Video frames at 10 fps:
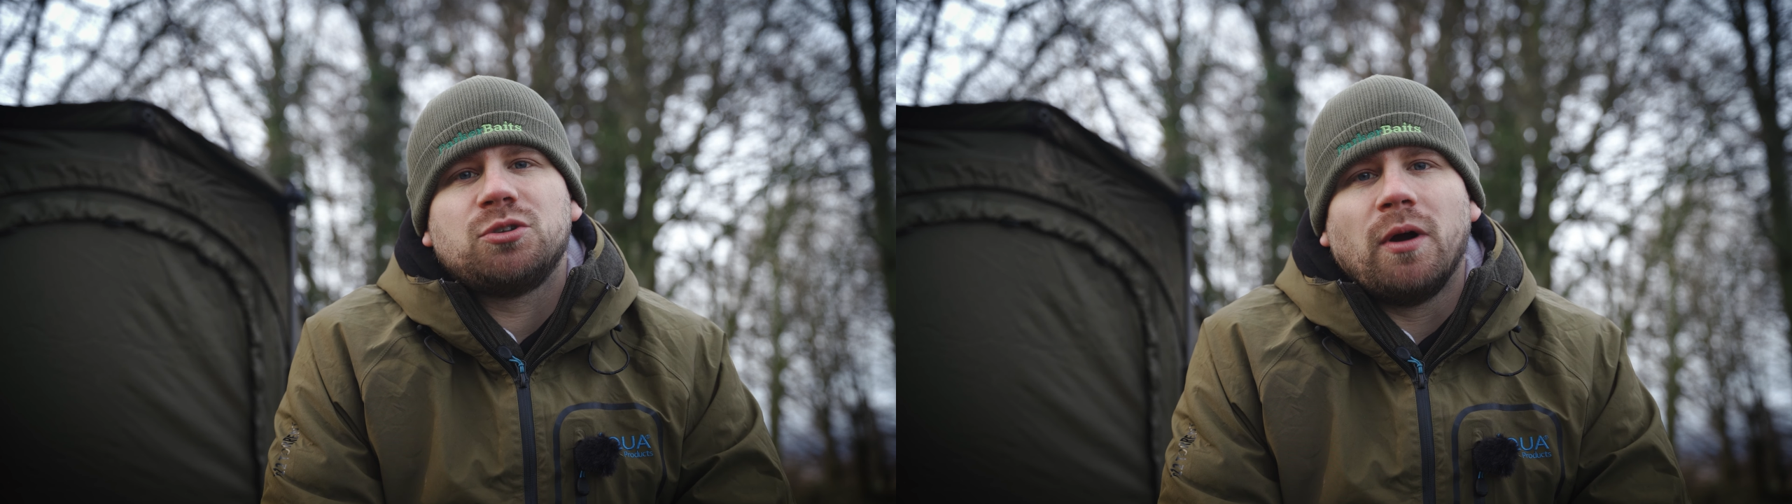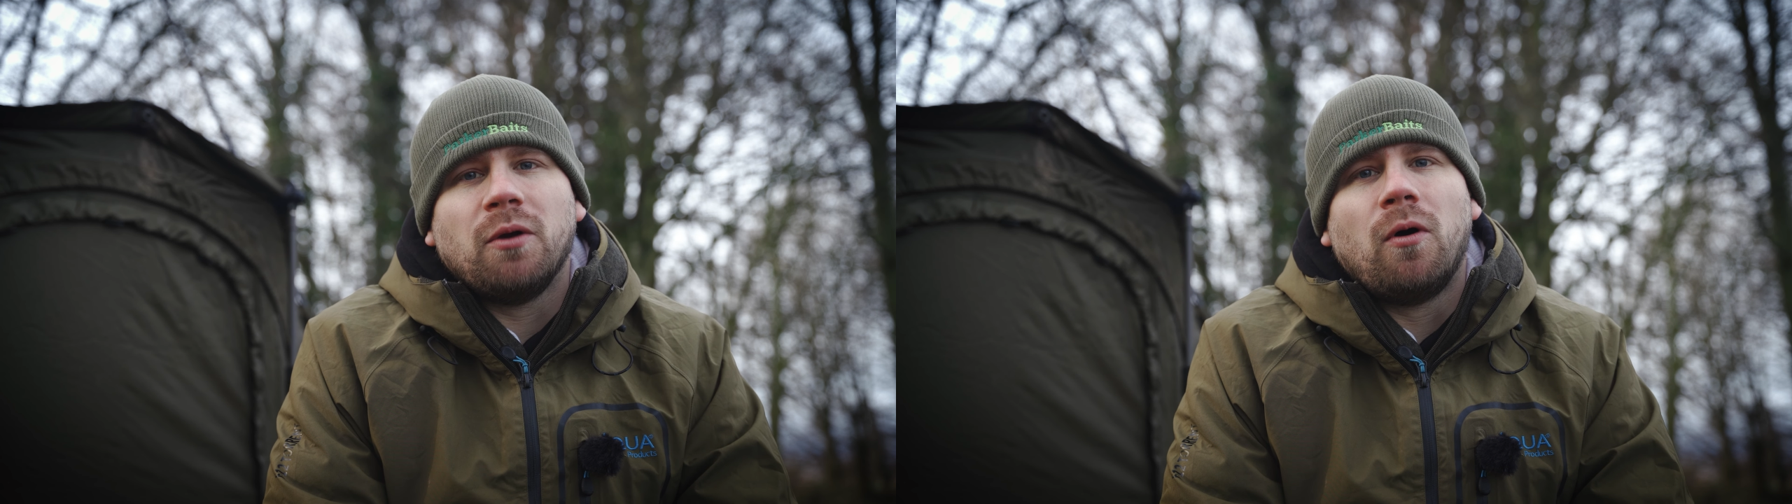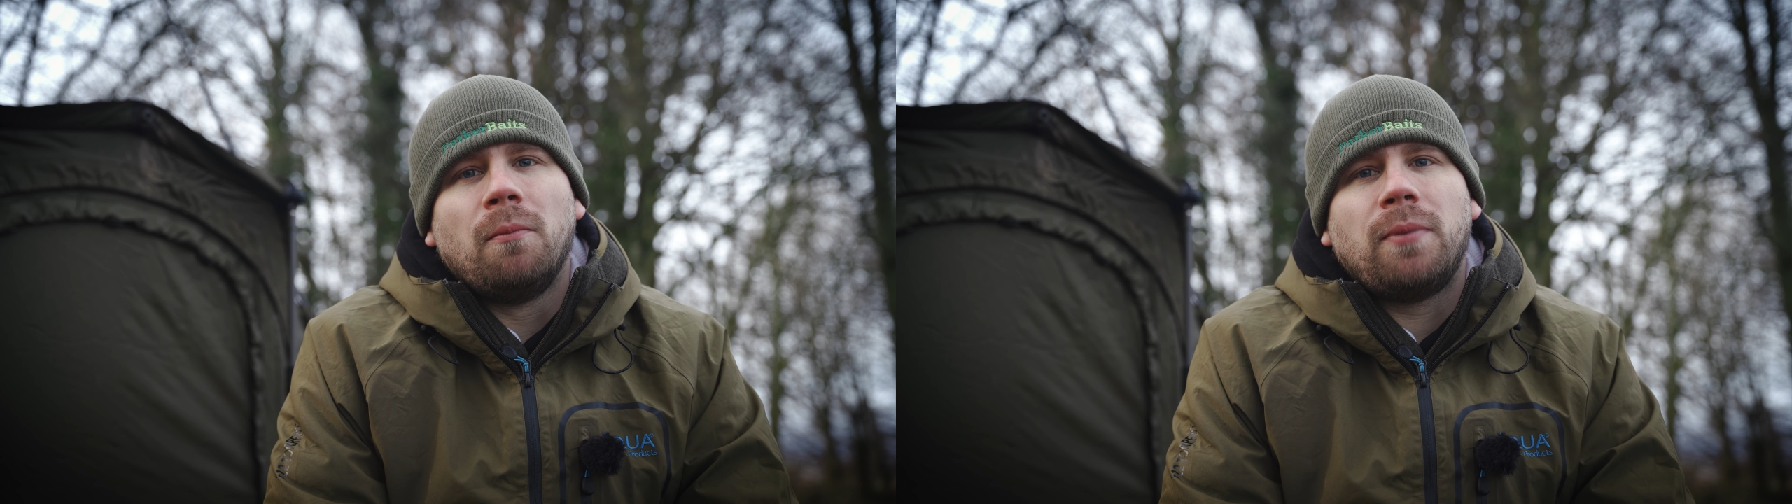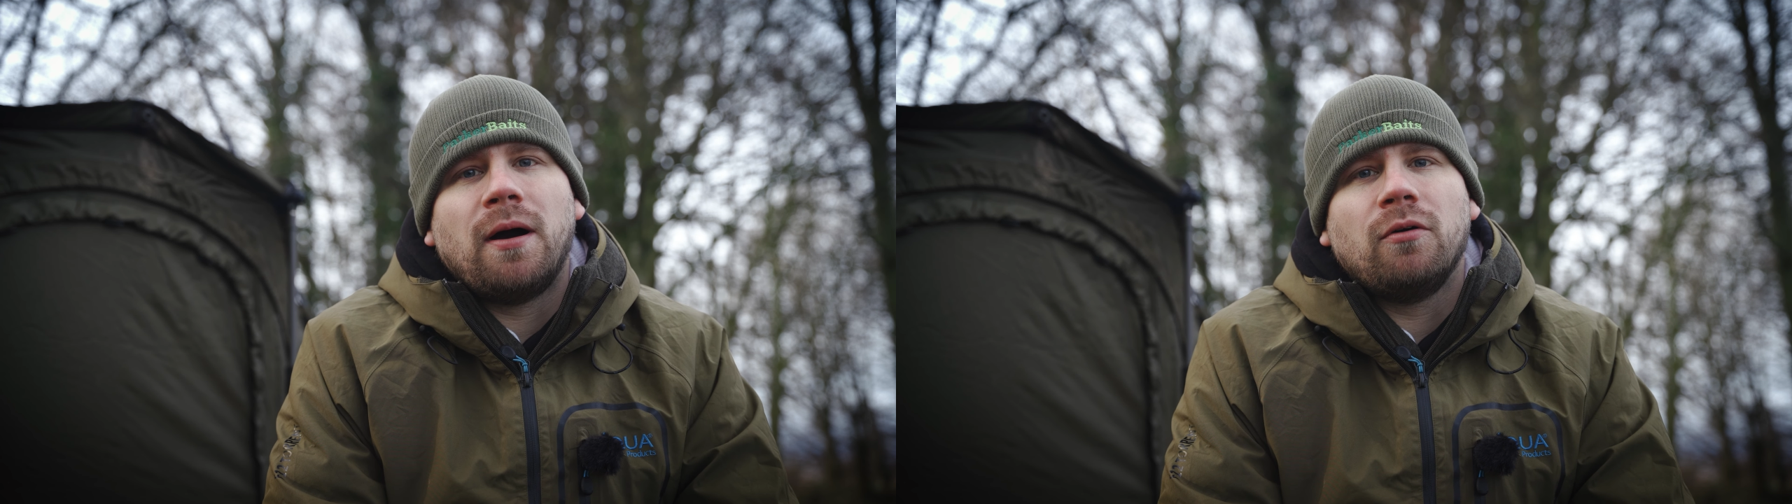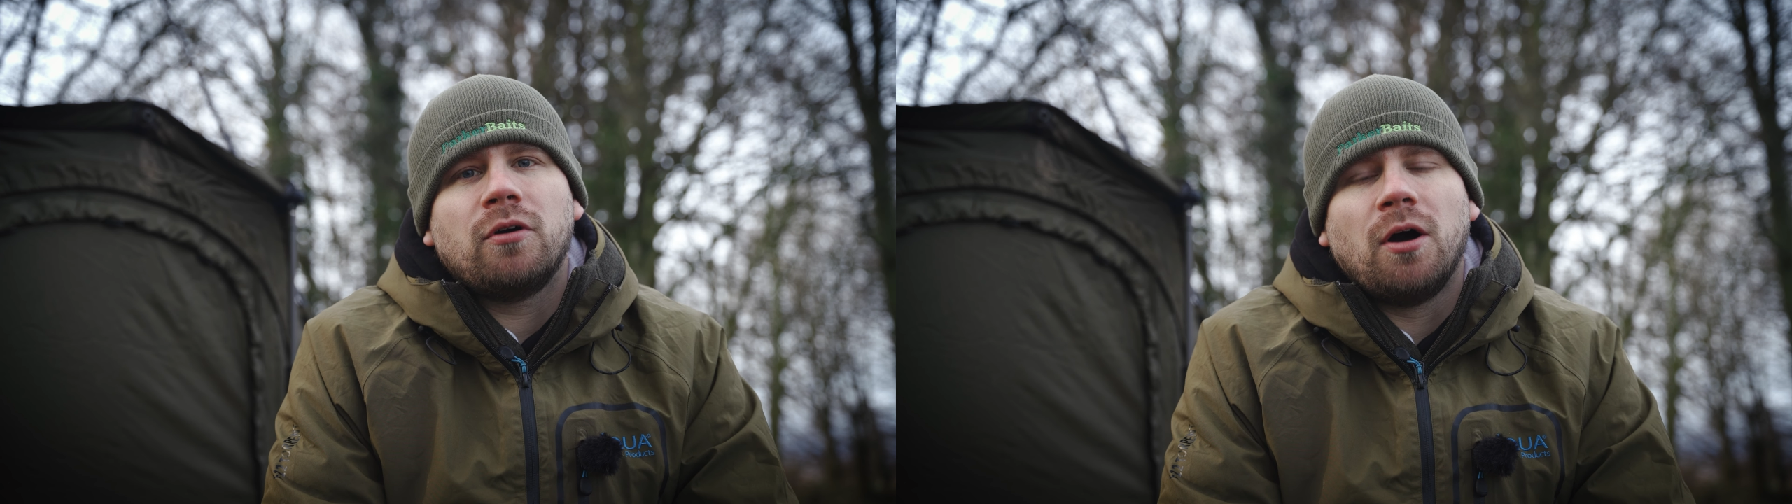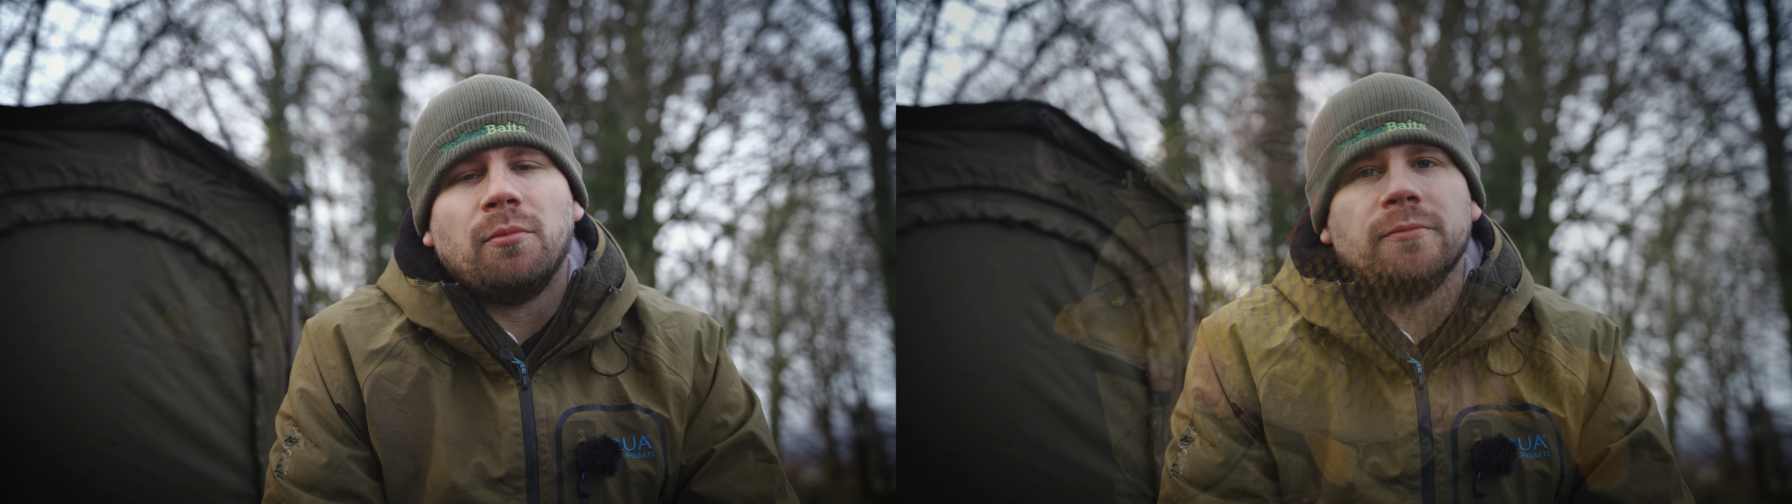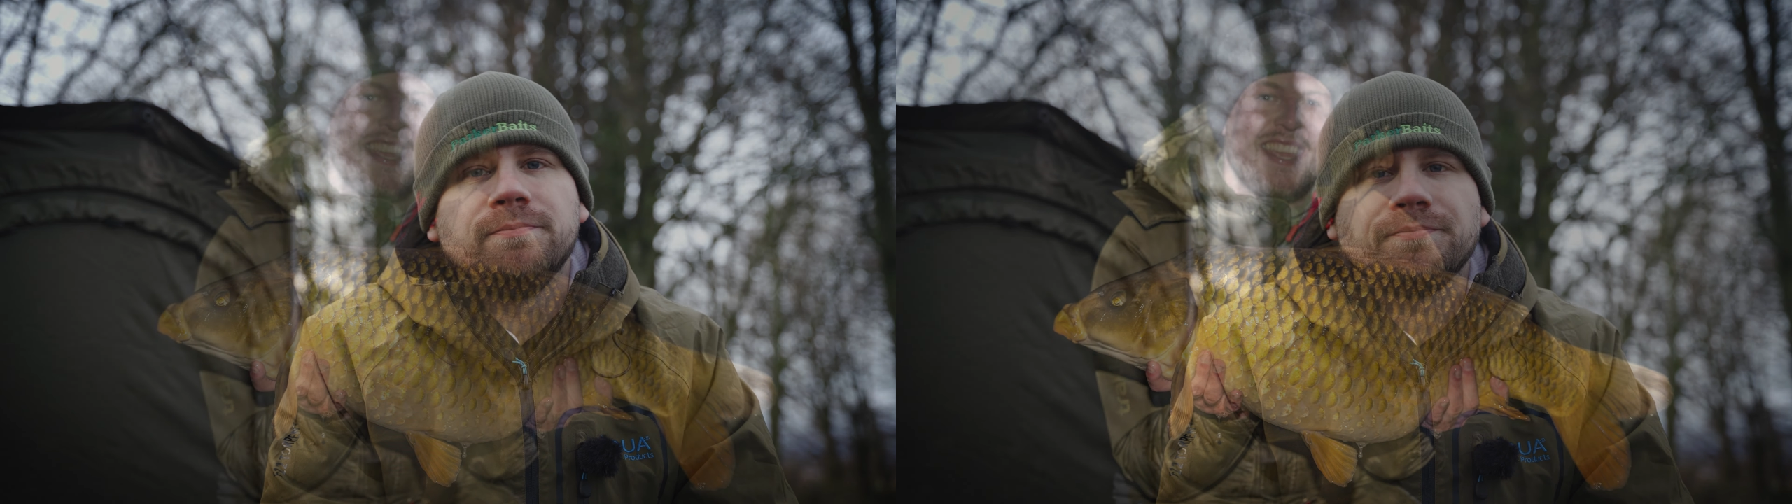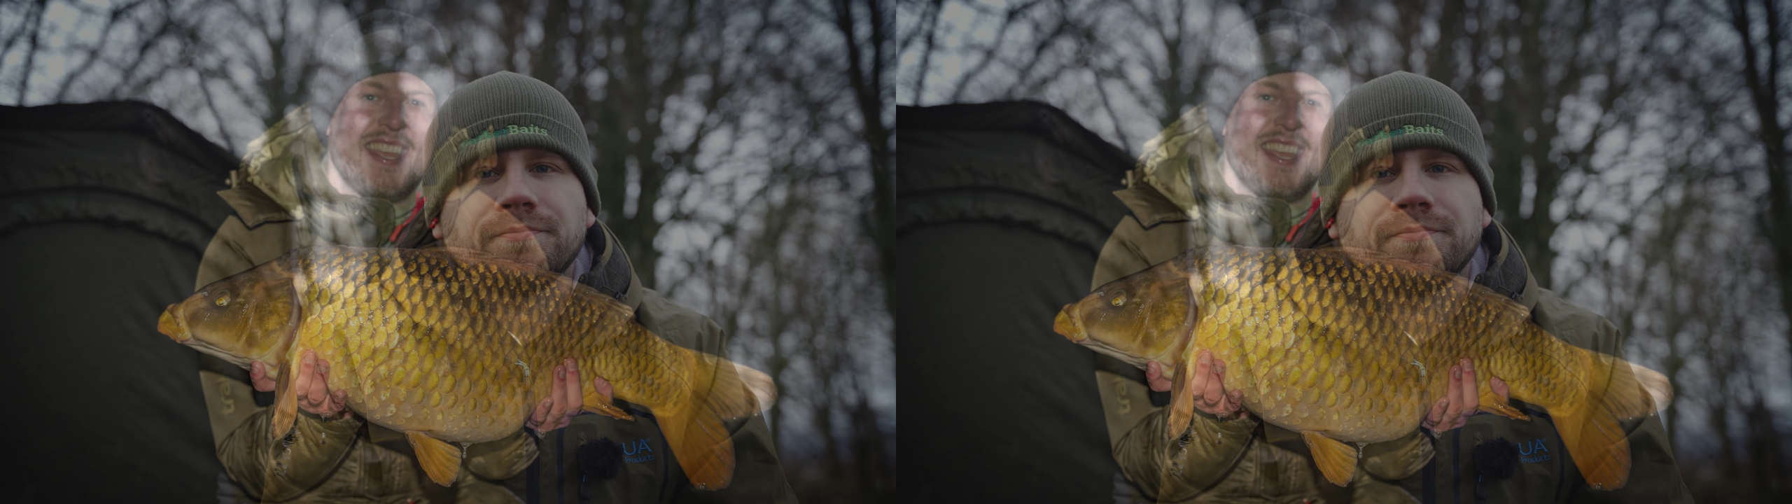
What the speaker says: 21-pound common.